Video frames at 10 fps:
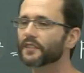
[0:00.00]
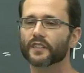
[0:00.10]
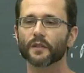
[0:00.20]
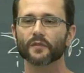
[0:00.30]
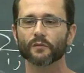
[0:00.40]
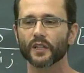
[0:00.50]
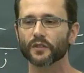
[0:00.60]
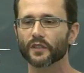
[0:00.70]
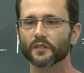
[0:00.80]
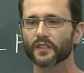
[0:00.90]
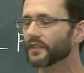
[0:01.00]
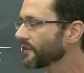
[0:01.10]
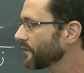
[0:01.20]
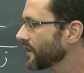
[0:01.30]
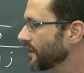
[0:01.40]
these names, and why do
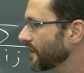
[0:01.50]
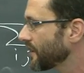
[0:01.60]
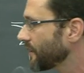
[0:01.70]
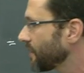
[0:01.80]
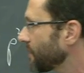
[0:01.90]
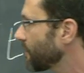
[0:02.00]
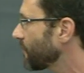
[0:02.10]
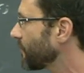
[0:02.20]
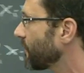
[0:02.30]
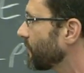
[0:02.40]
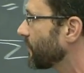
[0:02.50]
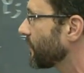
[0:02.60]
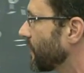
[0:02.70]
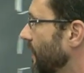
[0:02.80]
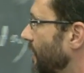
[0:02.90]
I
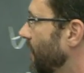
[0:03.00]
uh,